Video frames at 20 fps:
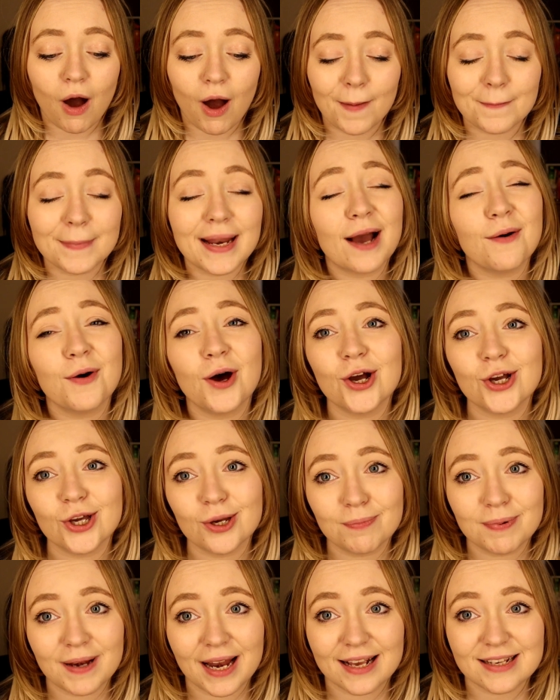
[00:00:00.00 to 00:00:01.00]
I'm now at a
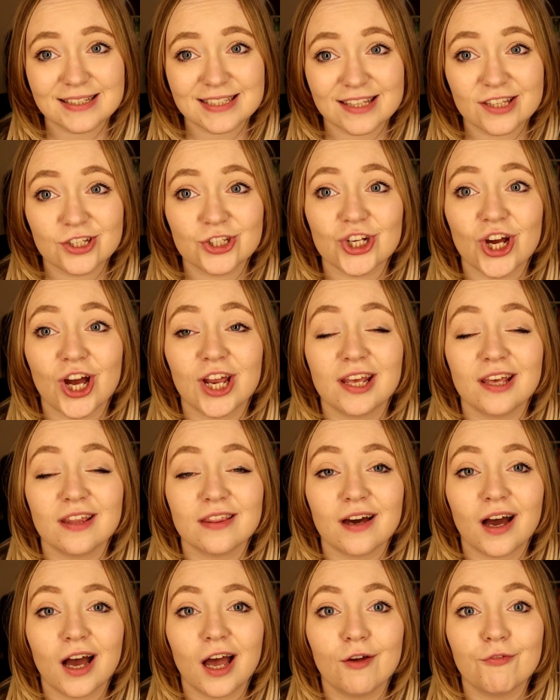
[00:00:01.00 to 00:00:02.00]
good place in the journey
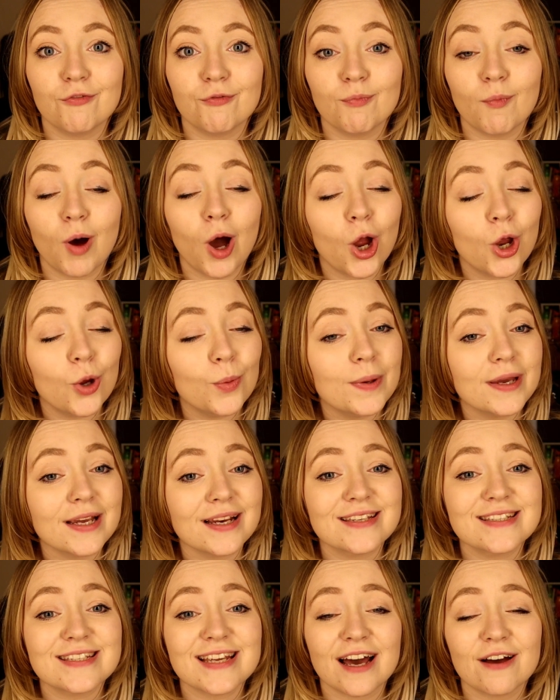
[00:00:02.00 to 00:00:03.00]
that I'm
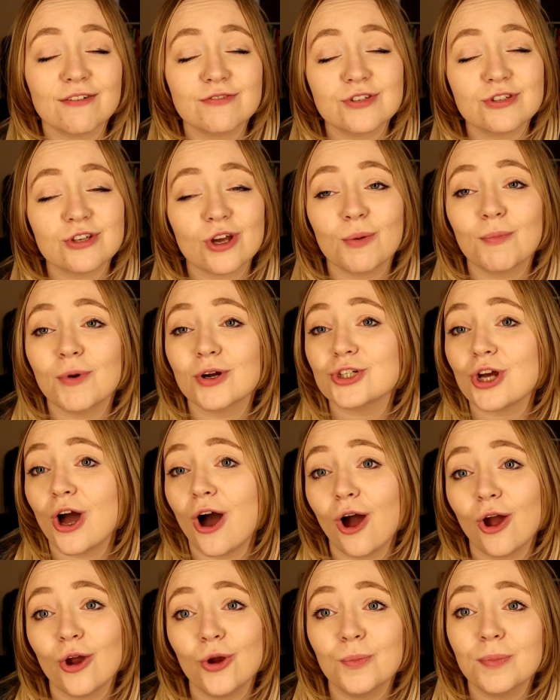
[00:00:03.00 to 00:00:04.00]
hoping to have so much
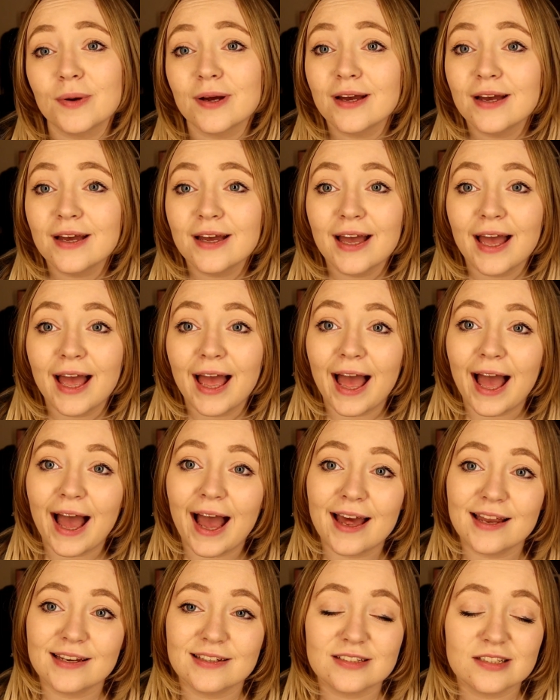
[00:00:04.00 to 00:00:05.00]
hope,
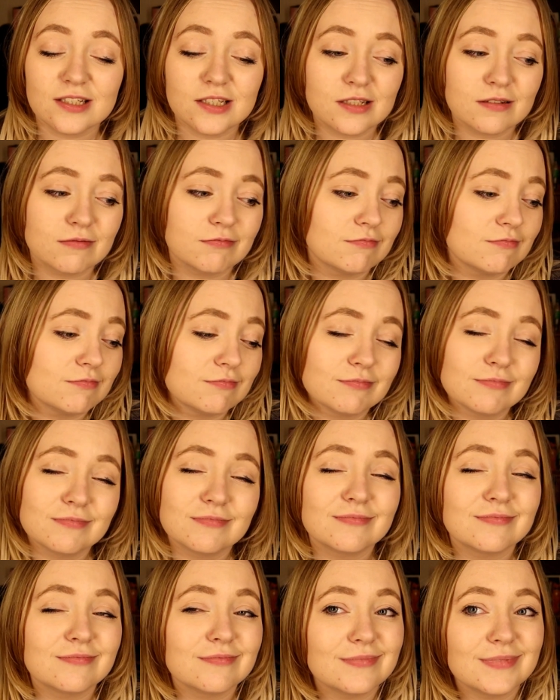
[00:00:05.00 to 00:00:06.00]
and
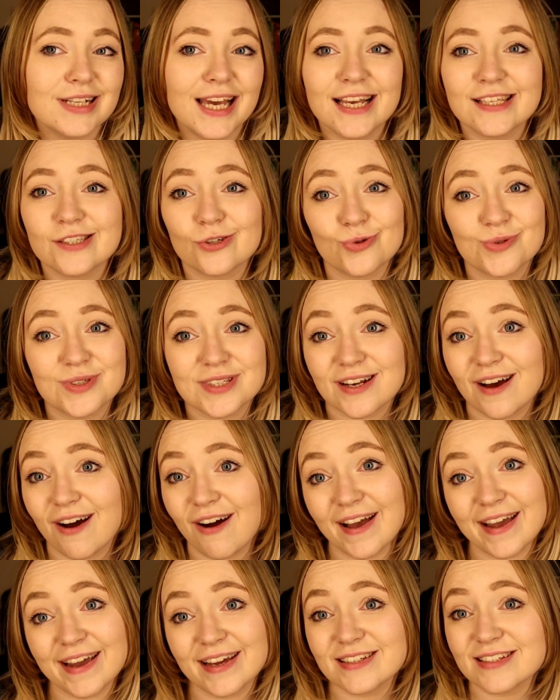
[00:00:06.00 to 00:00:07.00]
it's all
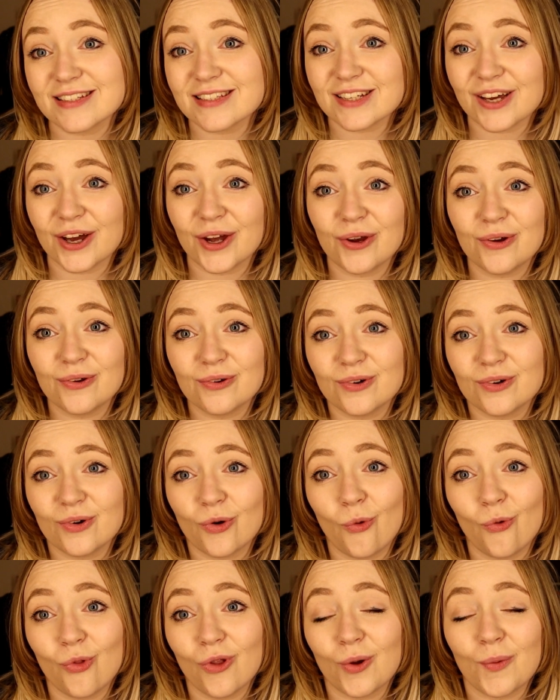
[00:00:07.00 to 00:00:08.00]
started. So
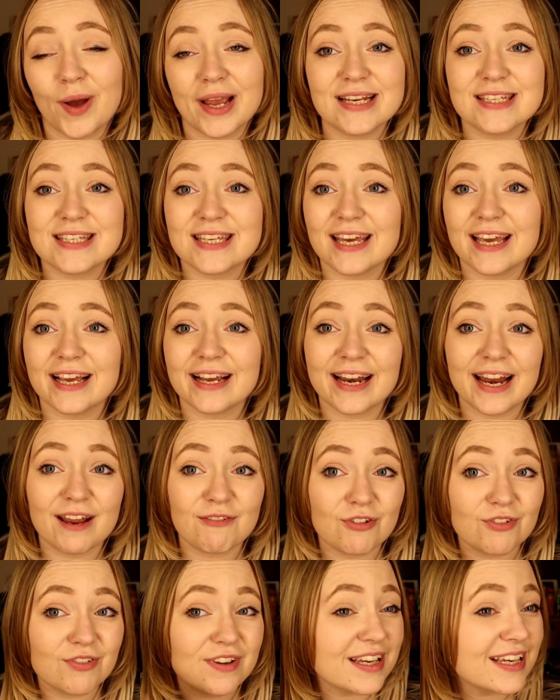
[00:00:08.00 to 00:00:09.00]
all the waiting and
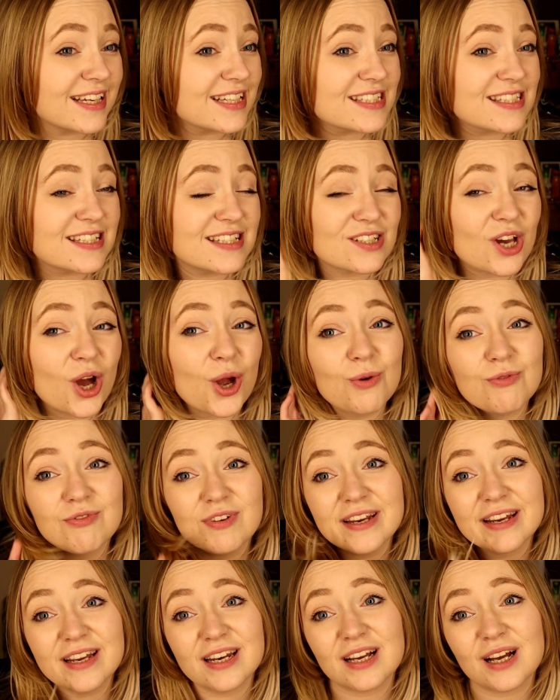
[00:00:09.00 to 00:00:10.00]
everything is
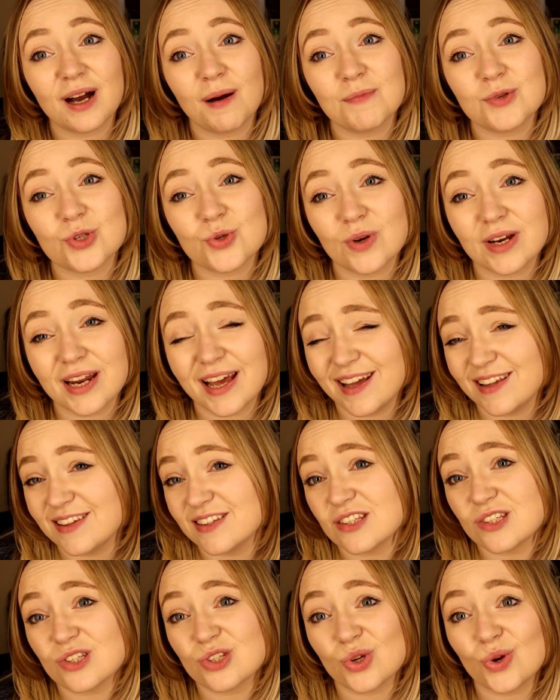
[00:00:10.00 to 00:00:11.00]
hopefully going to come to an
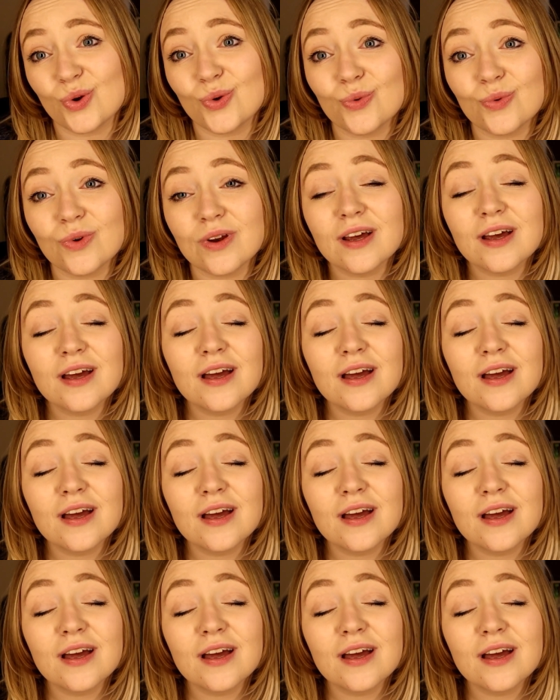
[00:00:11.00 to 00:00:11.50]
end soon.